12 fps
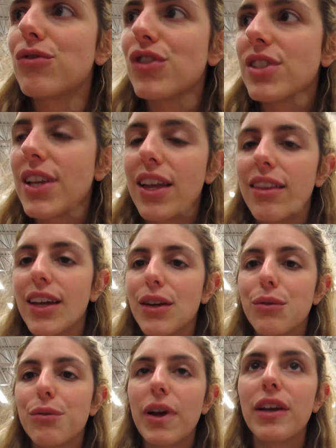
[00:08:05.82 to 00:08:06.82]
just get like a
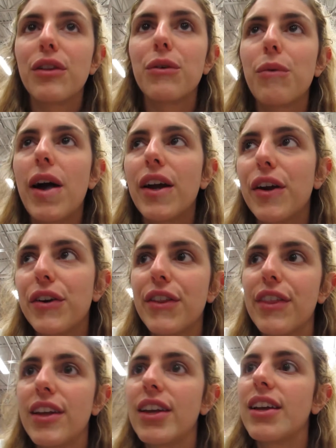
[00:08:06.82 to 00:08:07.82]
regular wired
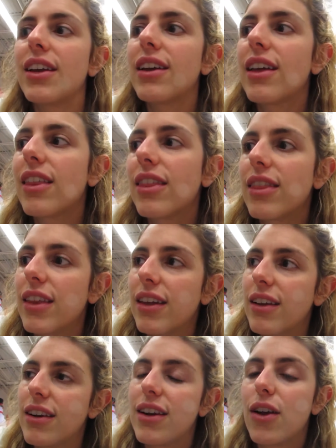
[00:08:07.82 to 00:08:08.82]
thing and
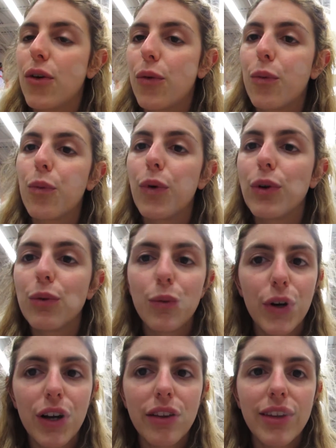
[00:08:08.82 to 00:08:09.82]
then we'll
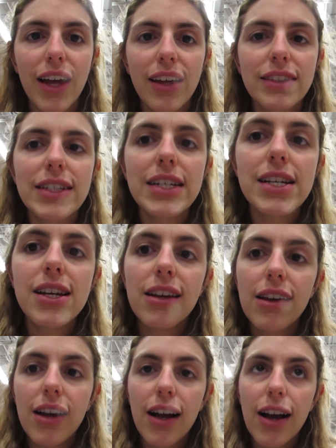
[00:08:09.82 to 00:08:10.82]
work on it
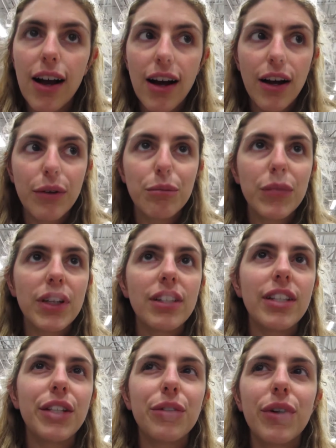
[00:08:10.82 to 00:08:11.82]

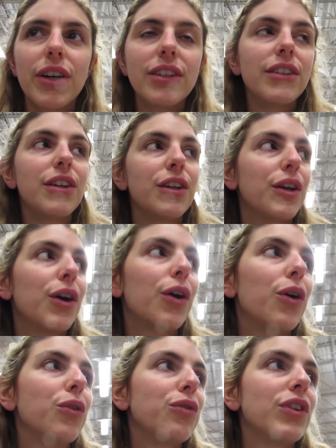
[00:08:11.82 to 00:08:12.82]
later on.
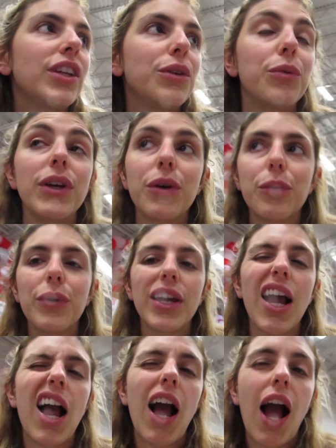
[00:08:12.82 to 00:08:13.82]
Hopefully, wink
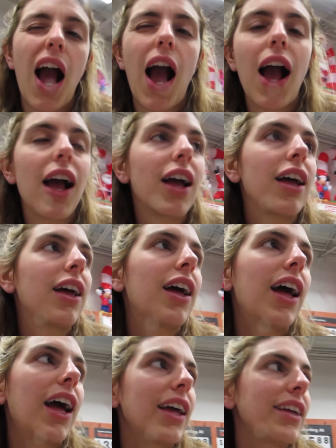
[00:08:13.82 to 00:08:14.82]
wink,
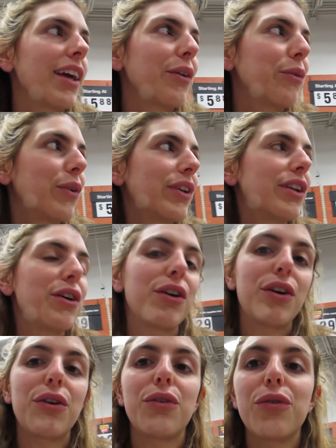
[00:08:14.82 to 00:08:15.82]
I get one
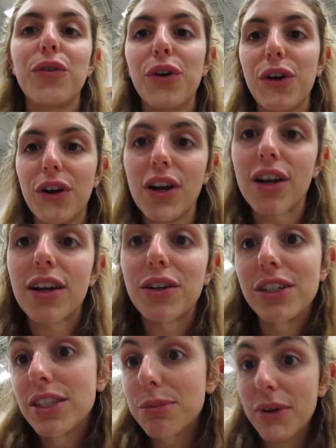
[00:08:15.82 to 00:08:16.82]
for
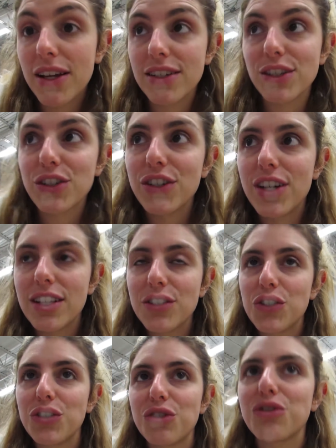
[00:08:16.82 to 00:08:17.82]
Christmas or
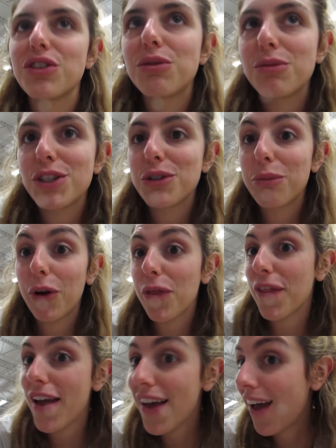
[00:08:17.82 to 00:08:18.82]
next year's Christmas or
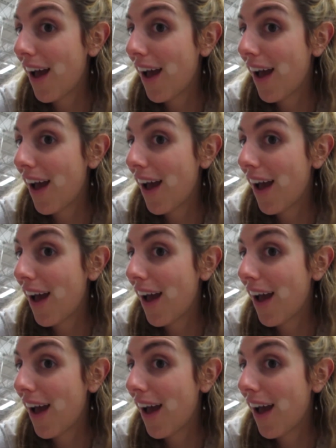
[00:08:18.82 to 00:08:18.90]
birthday.